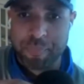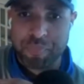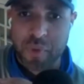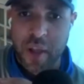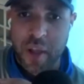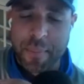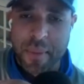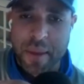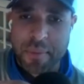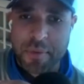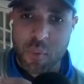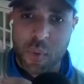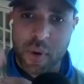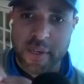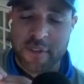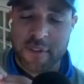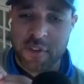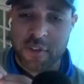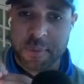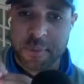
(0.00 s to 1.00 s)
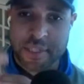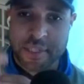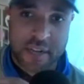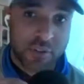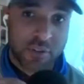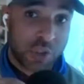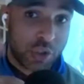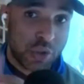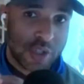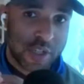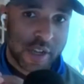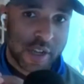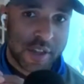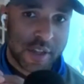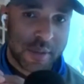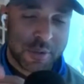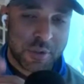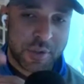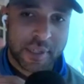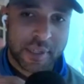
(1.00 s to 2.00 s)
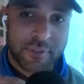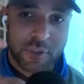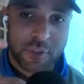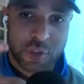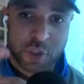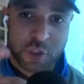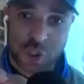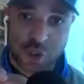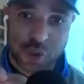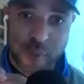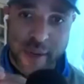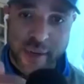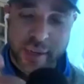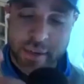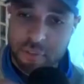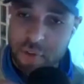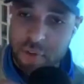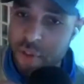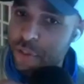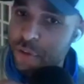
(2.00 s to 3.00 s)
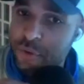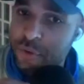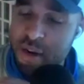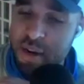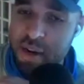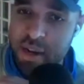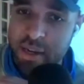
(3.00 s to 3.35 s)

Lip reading: maybe one level up, because I was choosing, I think, between level 2 and level 3.